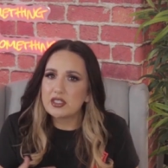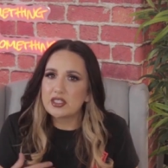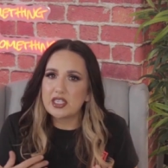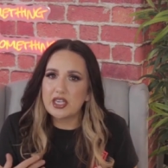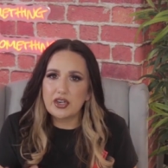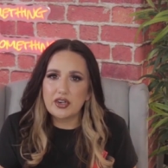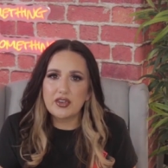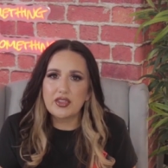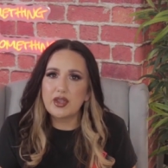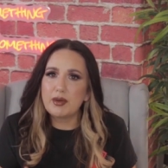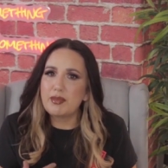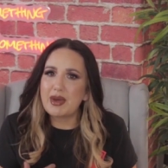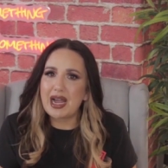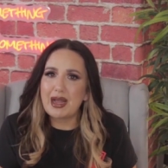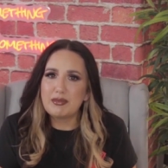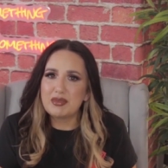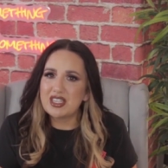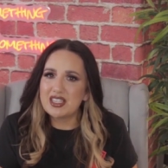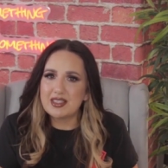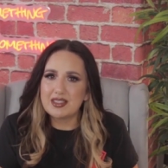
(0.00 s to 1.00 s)
Tara the
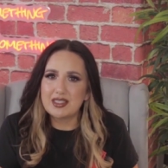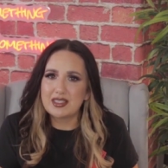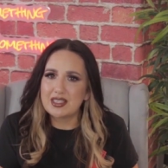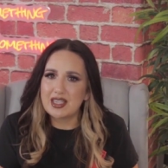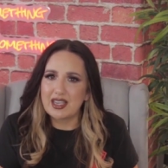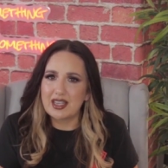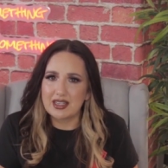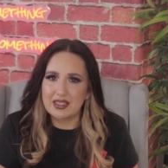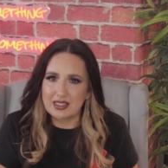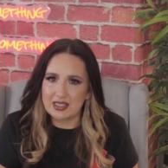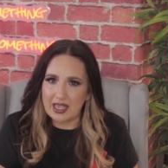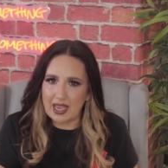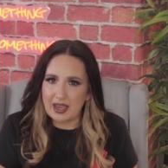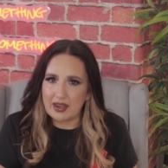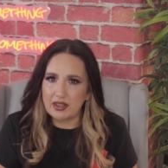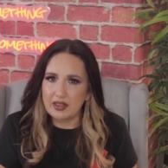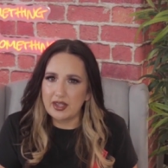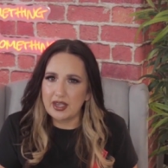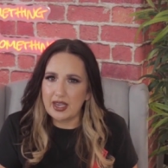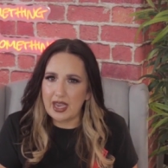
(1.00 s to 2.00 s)
mom didn't say
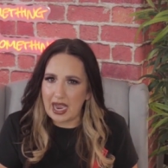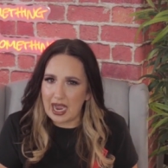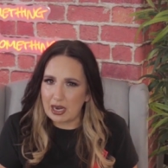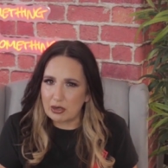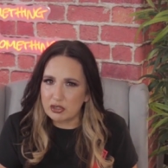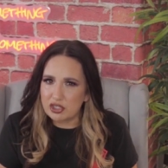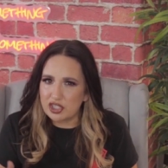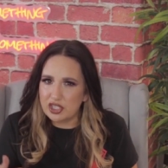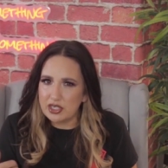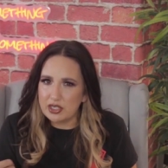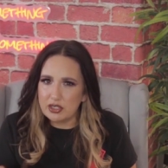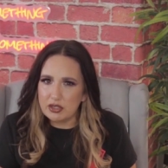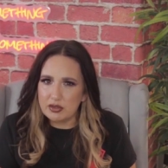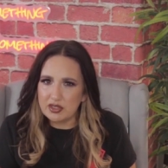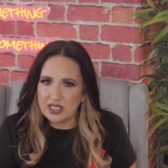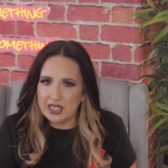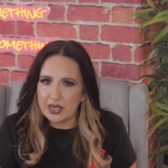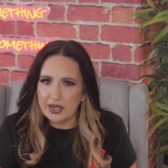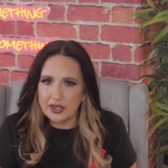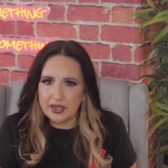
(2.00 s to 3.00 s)
exactly how she
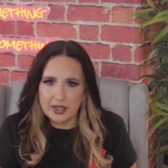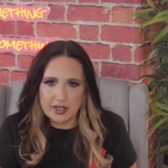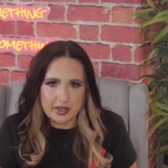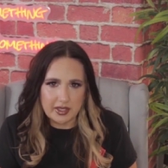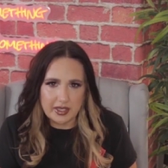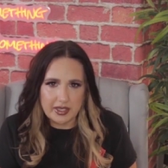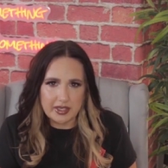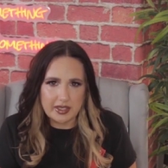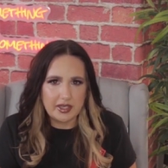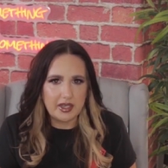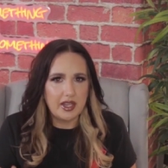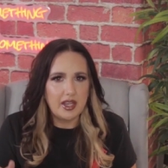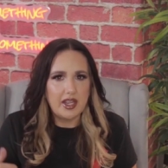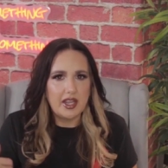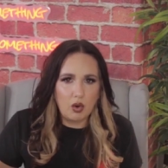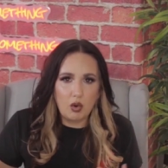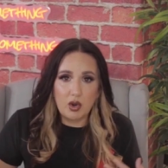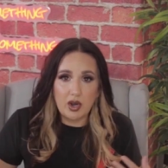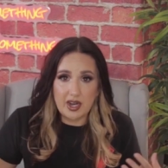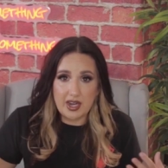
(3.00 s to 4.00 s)
knew Terry Lynn
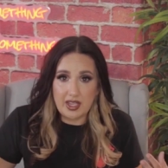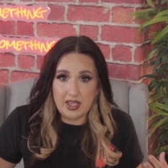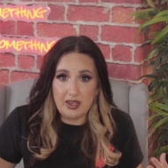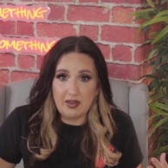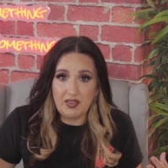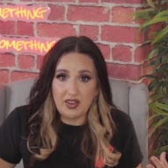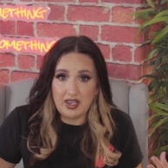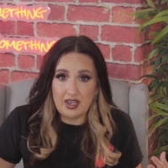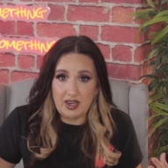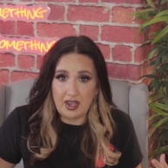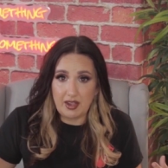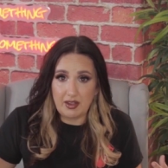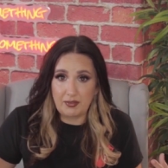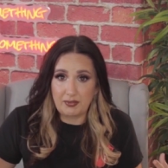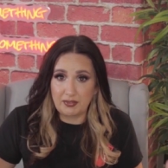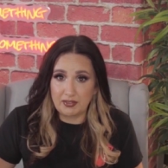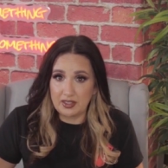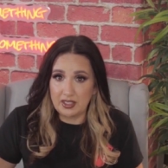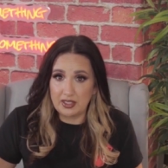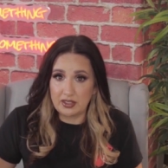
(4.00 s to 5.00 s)
or even
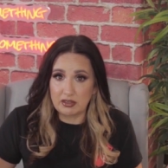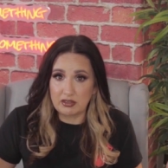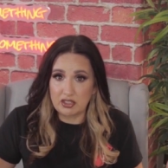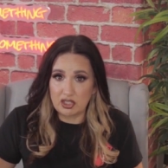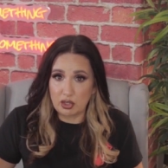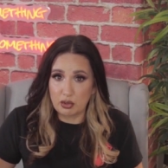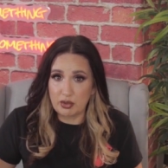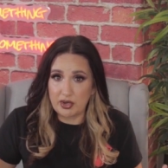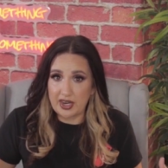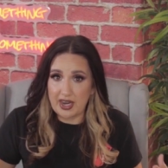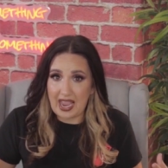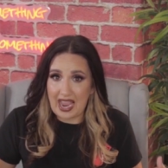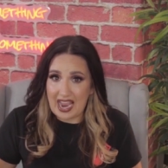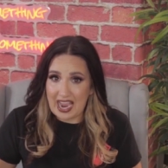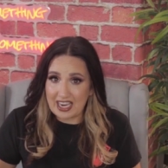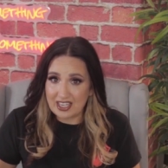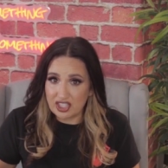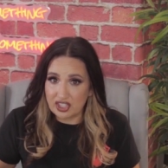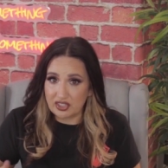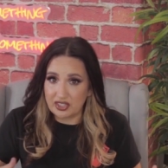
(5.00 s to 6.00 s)
if little Tori
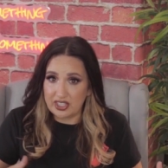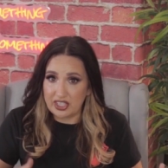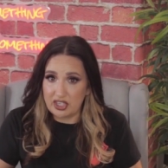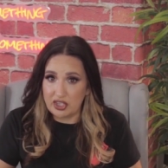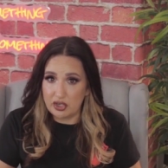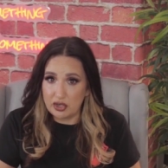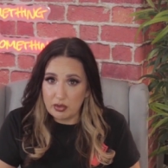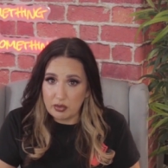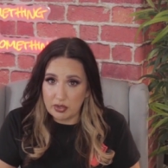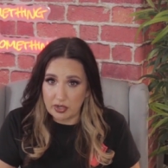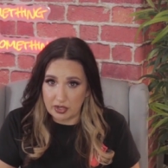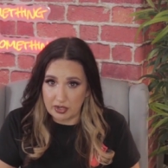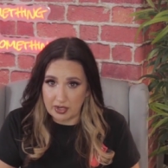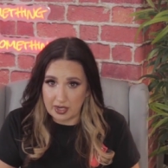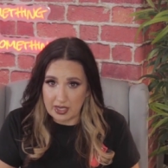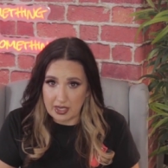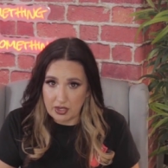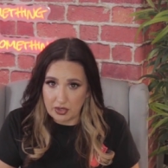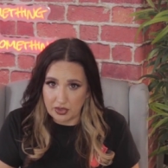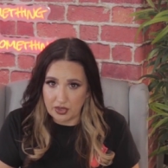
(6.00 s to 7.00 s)
actually knew
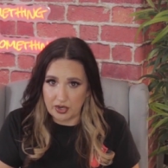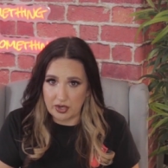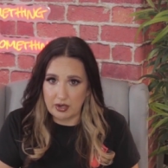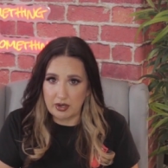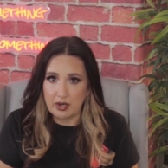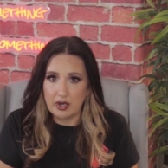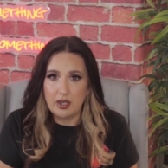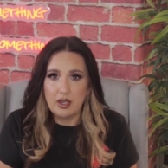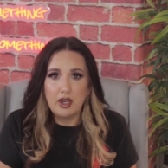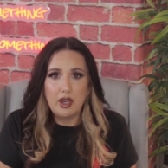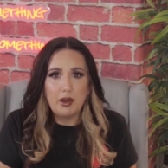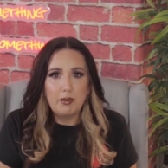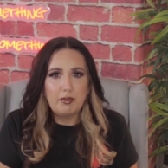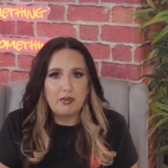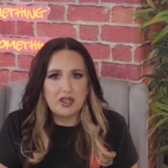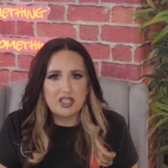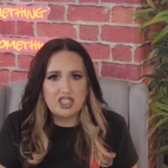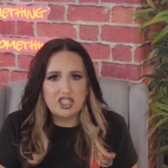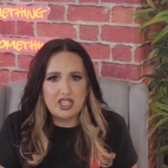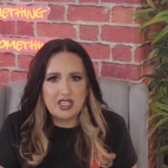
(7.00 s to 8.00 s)
her either,
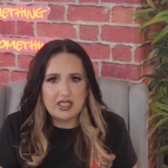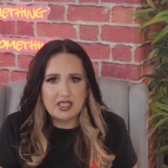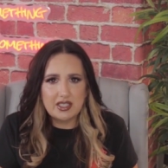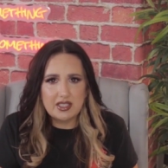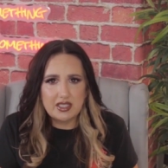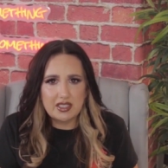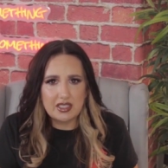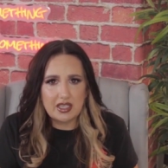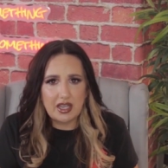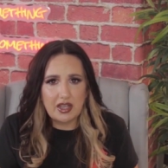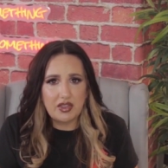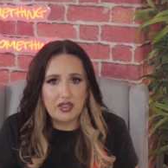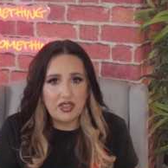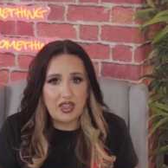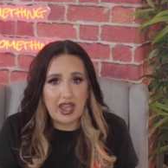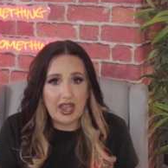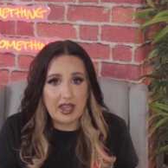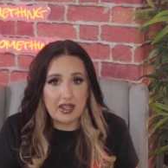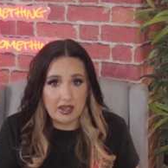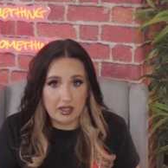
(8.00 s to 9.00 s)
but she did say
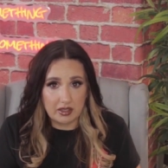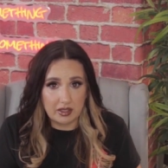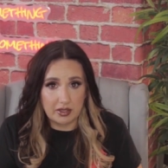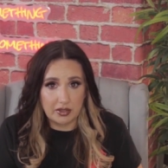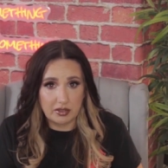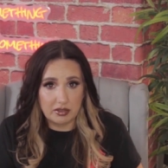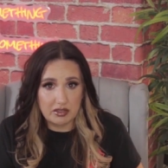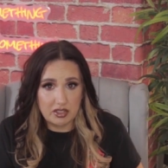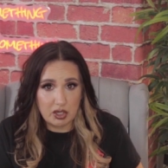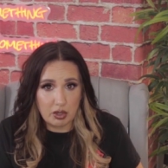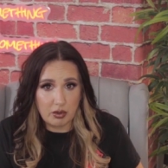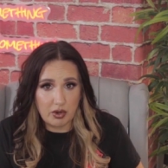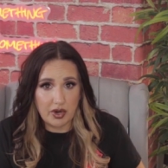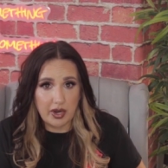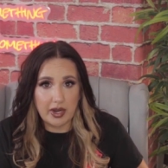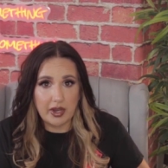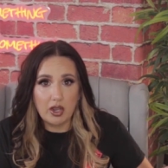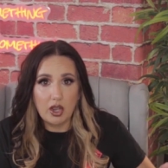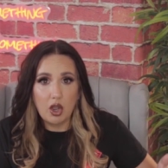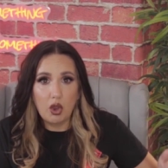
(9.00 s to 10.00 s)
that little
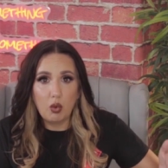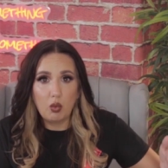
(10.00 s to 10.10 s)
Tori